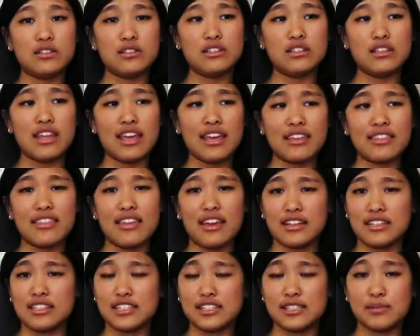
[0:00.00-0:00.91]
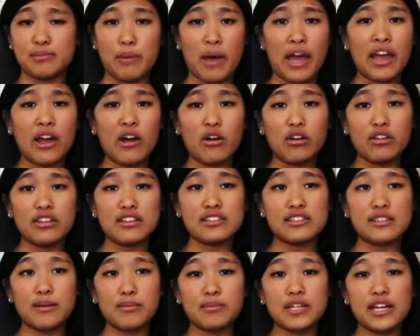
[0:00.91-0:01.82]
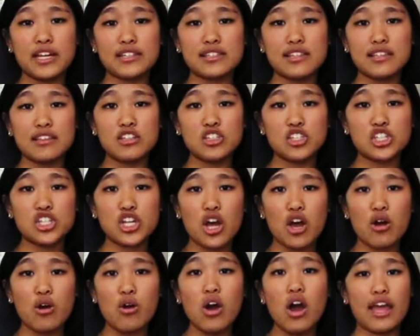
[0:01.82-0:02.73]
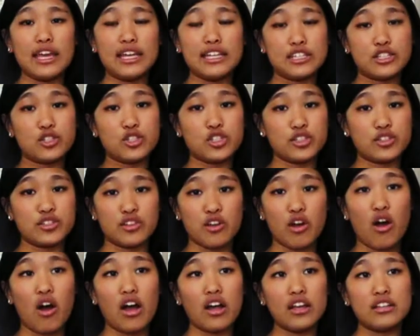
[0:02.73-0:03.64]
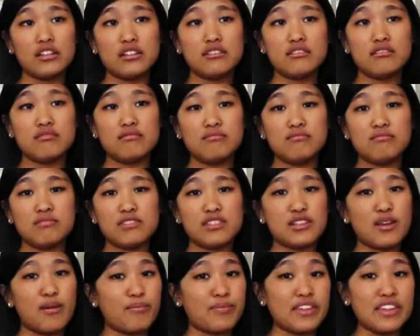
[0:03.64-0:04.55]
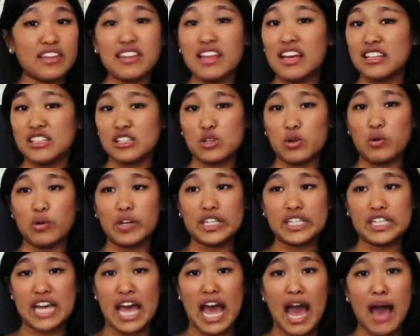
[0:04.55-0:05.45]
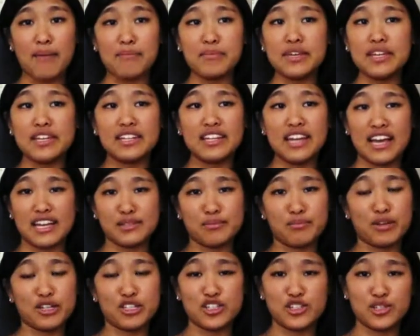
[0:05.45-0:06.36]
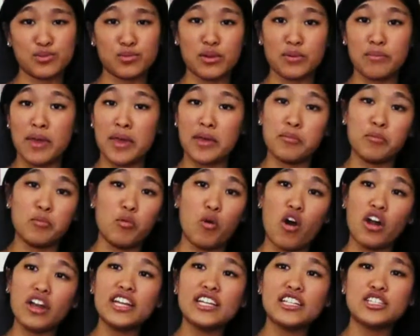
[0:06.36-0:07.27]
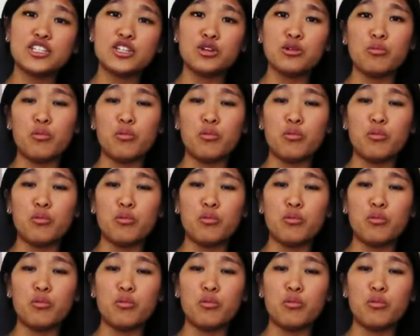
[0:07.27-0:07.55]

think that despite all the subtext in the show, it's just not something that's going to happen as much as we may want it to.